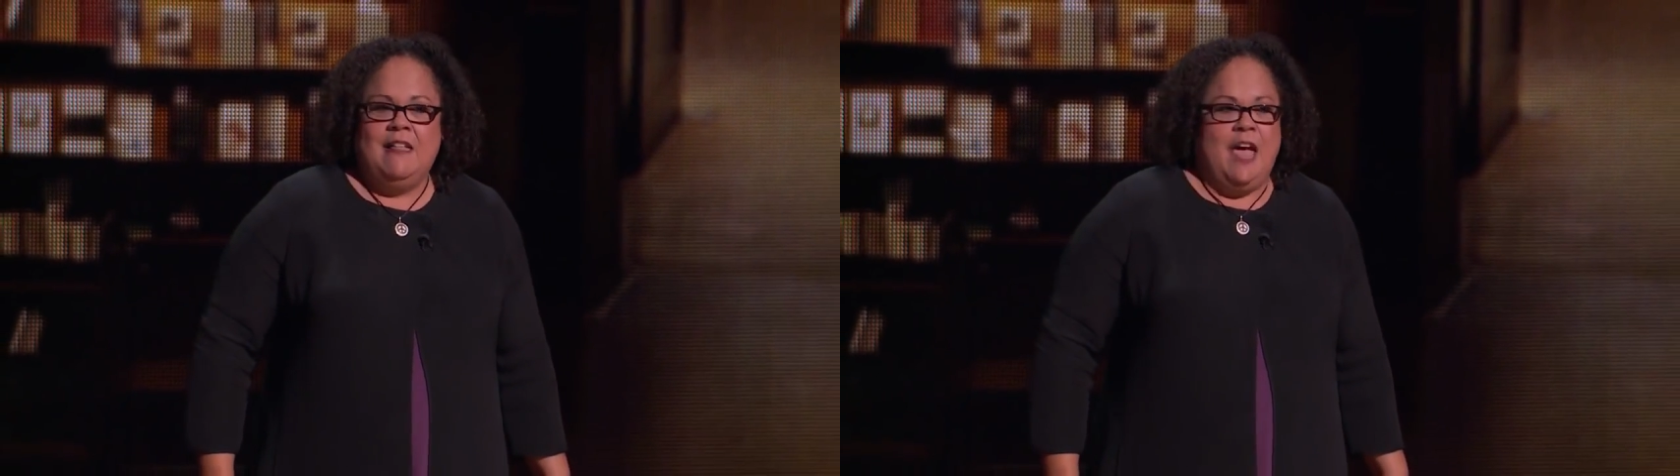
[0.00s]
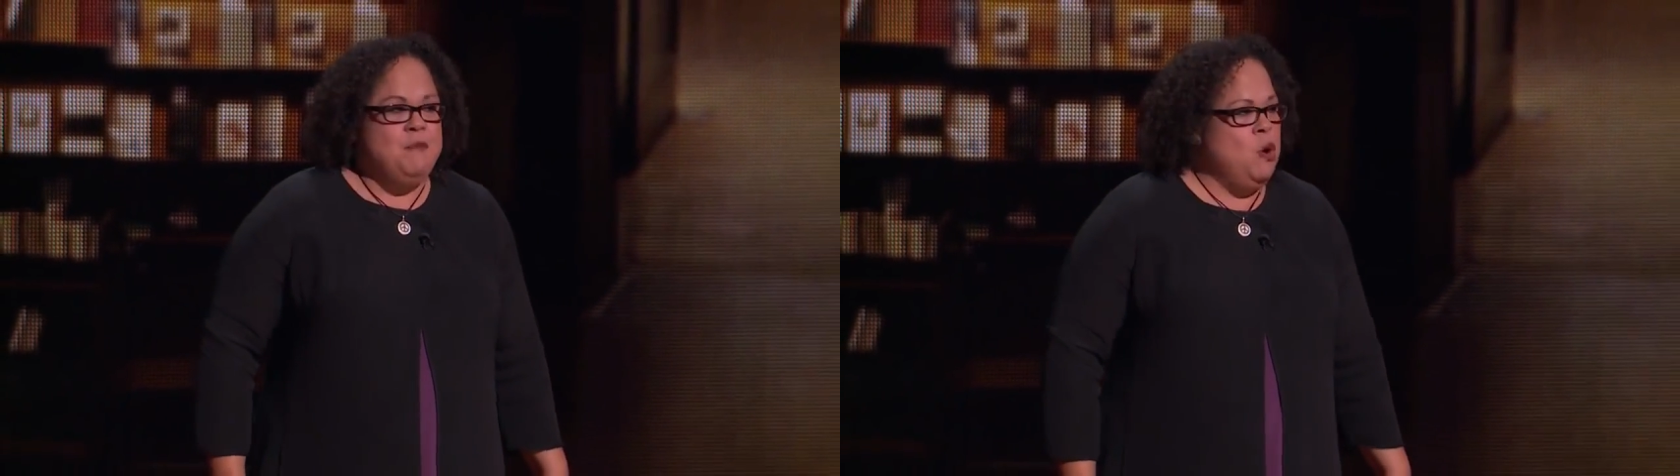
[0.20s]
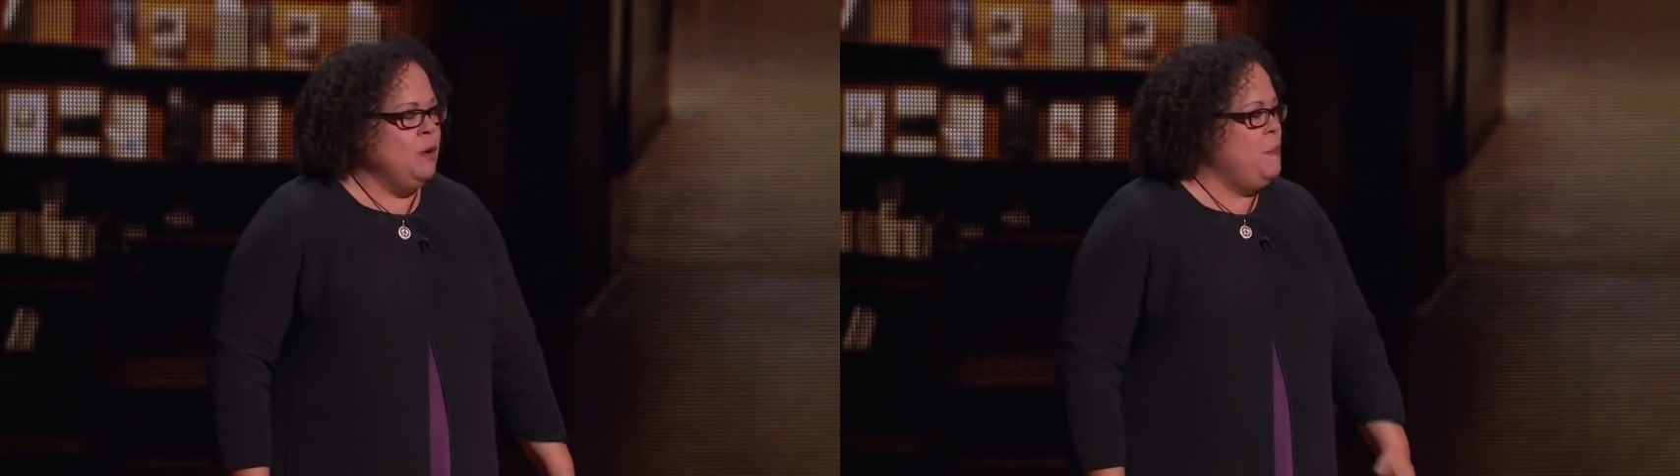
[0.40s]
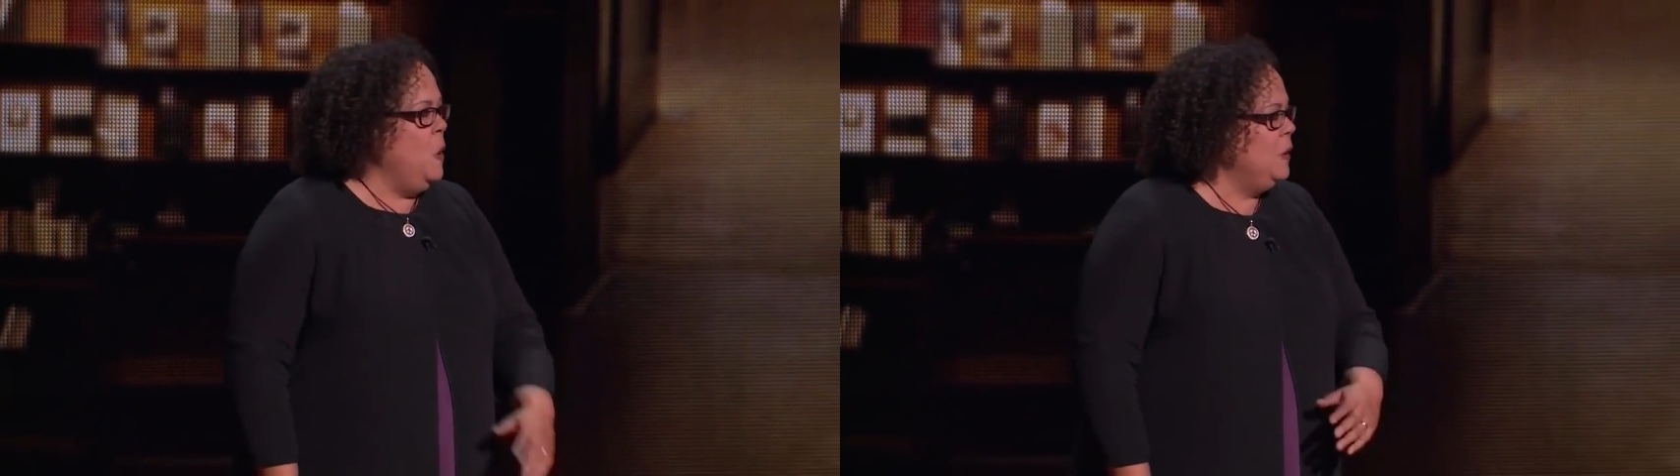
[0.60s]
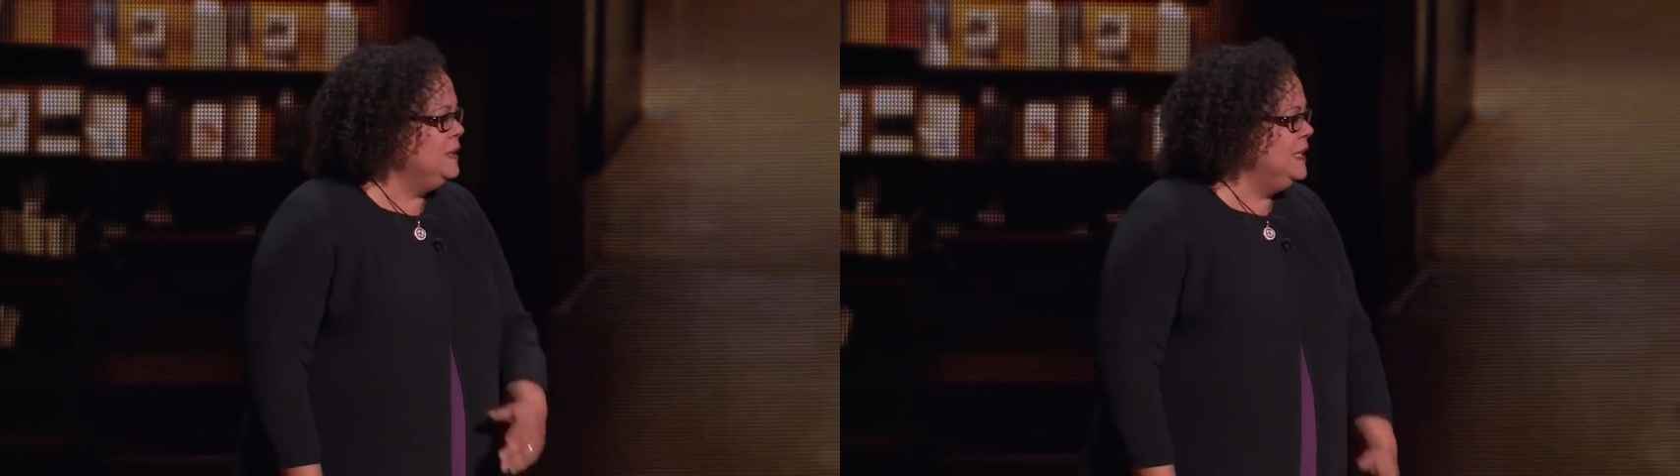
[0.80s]
And more
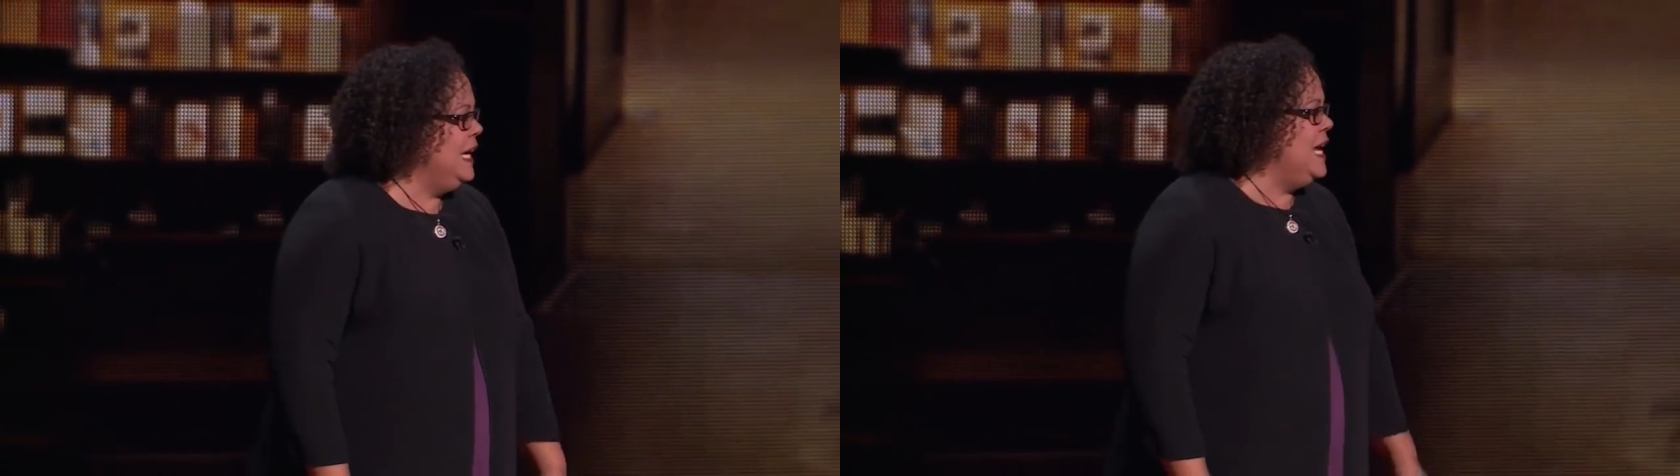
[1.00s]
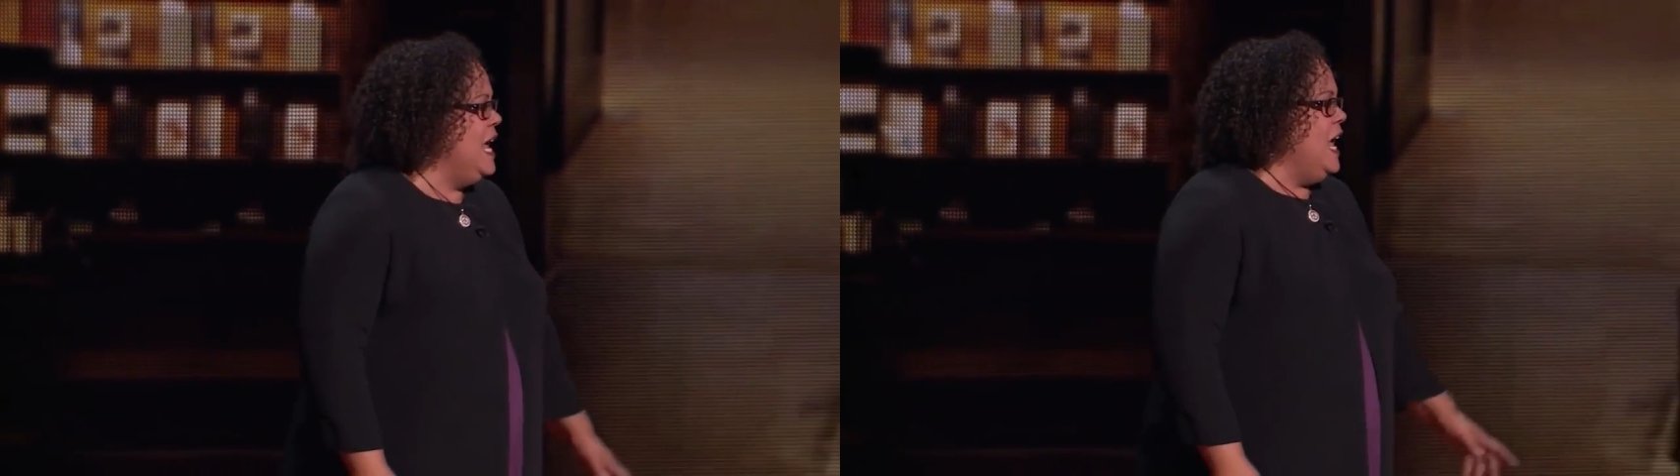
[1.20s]
importantly,